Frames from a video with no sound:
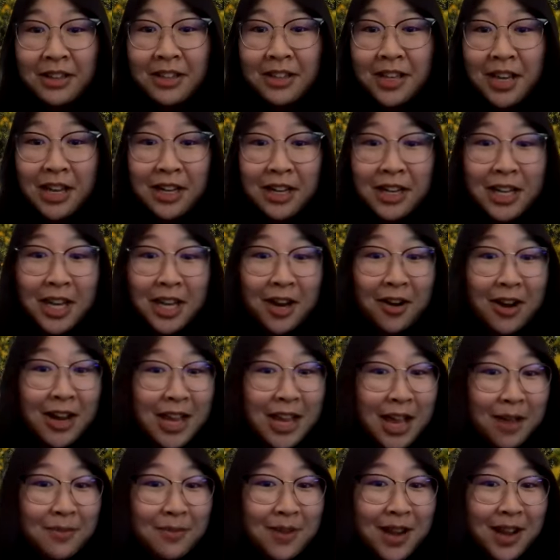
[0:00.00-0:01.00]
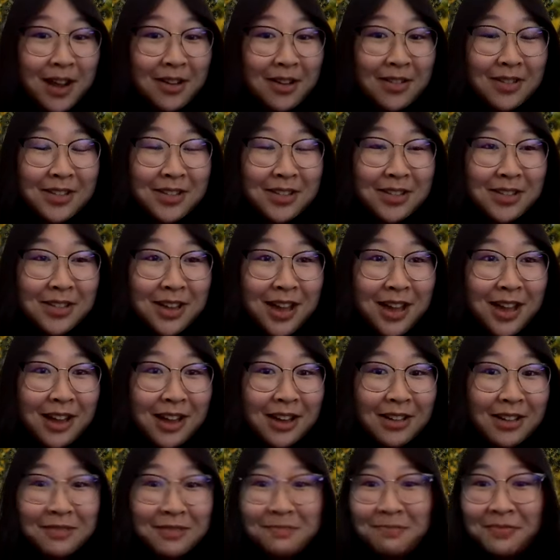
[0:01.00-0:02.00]
And here I am now. So,
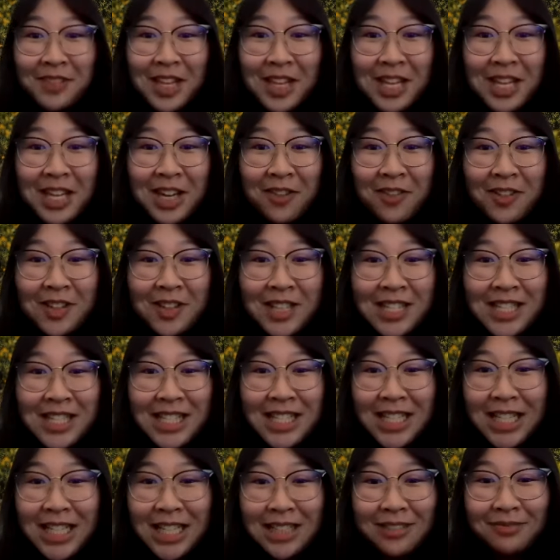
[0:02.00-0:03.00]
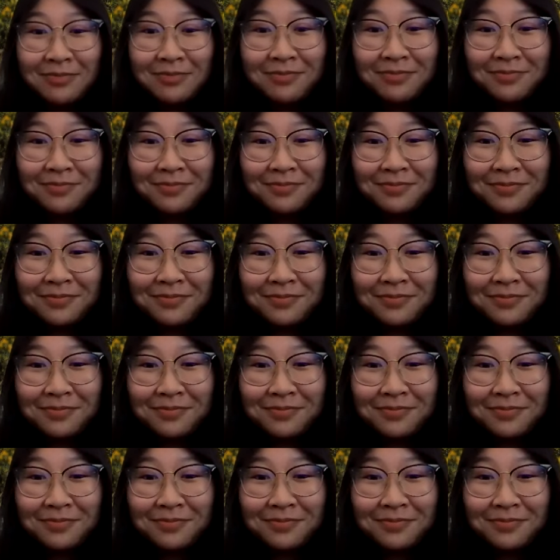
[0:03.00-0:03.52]
yeah, thank you for listening.